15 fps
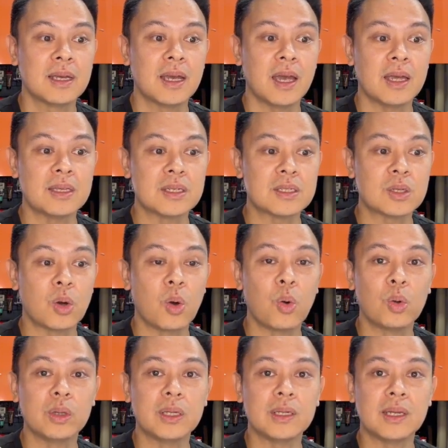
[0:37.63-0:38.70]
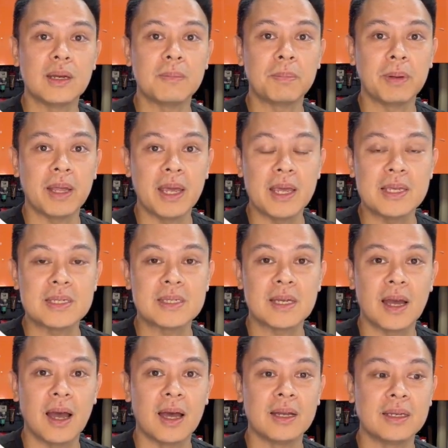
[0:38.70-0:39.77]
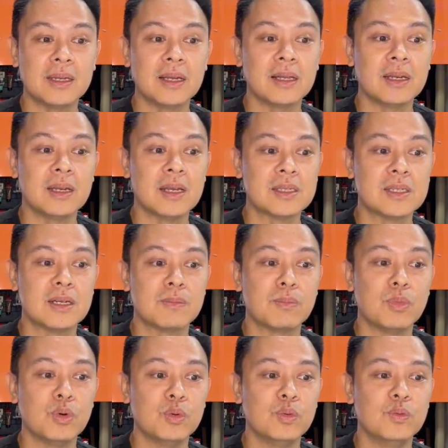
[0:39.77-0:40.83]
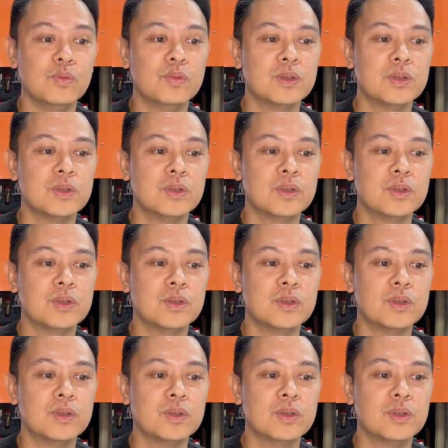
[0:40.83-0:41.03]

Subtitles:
and just hold it in place until it doesn't move.